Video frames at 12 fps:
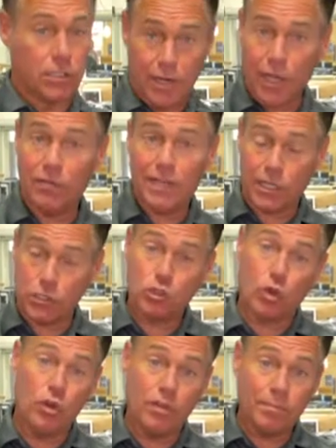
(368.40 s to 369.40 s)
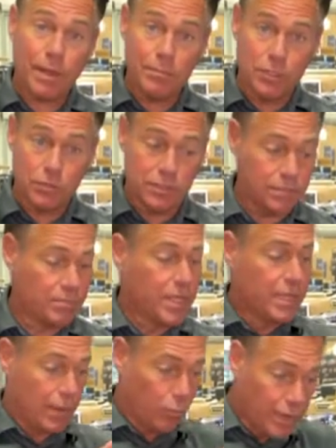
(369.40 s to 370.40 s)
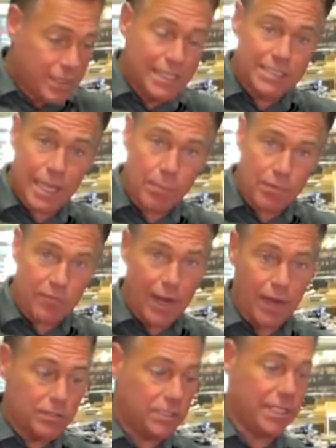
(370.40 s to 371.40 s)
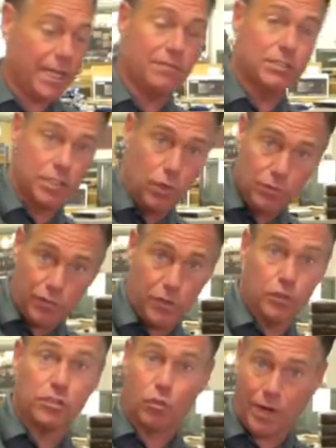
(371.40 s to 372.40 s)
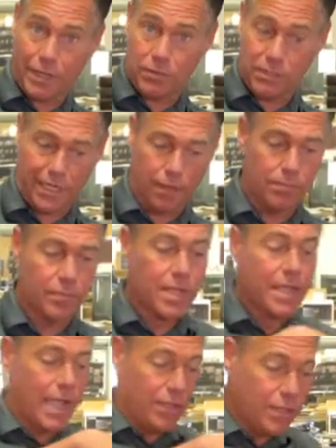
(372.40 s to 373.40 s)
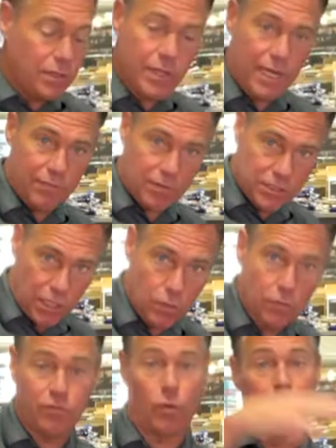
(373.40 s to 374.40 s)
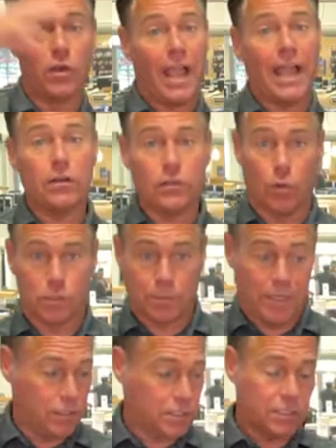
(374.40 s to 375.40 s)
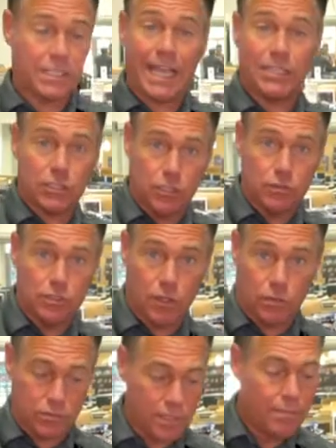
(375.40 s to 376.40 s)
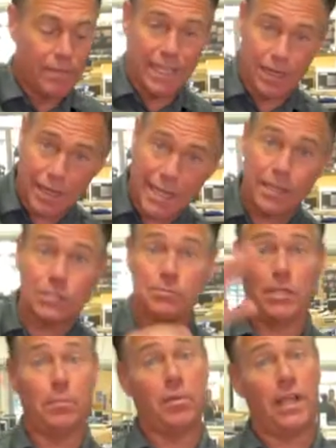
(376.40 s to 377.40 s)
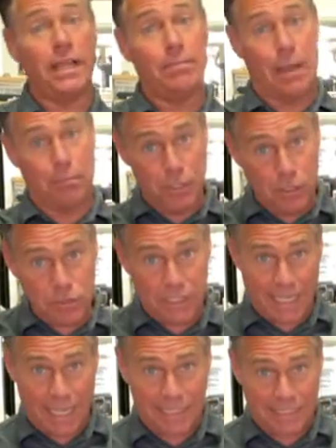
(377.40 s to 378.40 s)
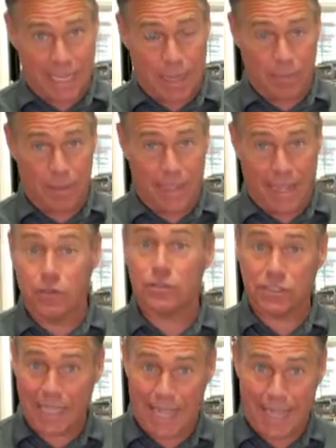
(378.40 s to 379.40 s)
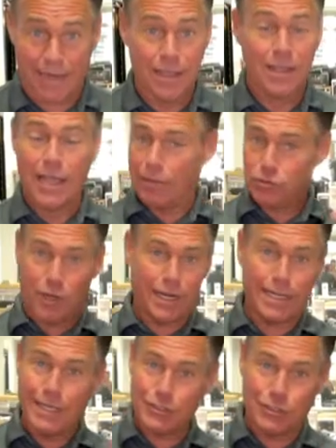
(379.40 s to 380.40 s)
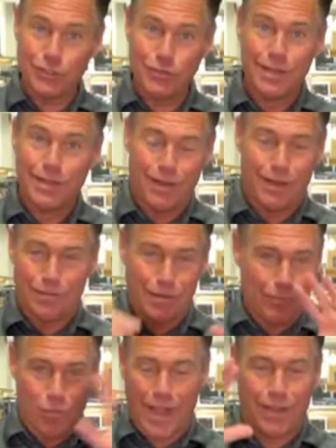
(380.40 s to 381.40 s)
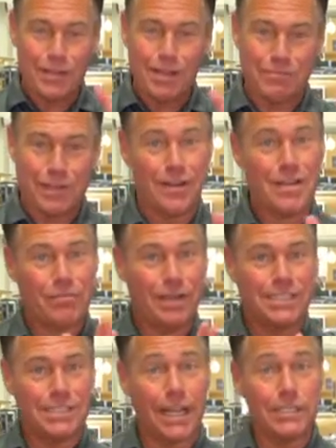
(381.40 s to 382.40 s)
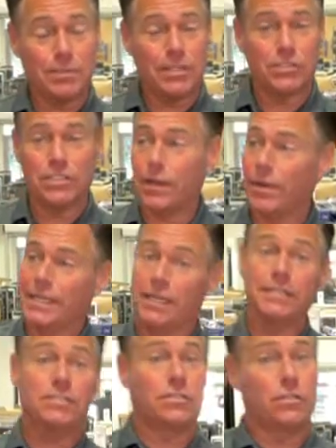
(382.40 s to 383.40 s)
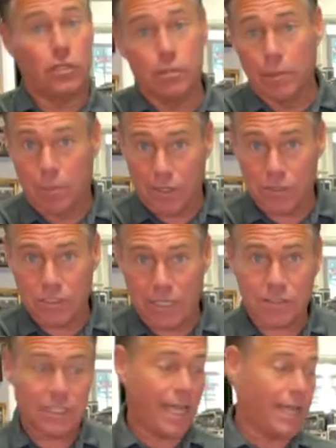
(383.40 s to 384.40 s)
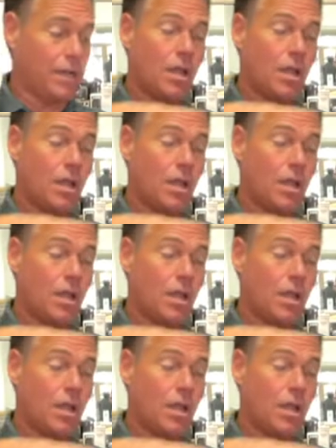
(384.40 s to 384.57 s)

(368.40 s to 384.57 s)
now I've got control of my music, and with these amplifiers, you can have a zone for your surround sound, and then you can have a zone for your outdoor speakers because it has two zones. It allows me to play my music cast out outside. I'm trying to get too uh, wound up here, but it's nice because now I can listen to the Doobie Brothers outside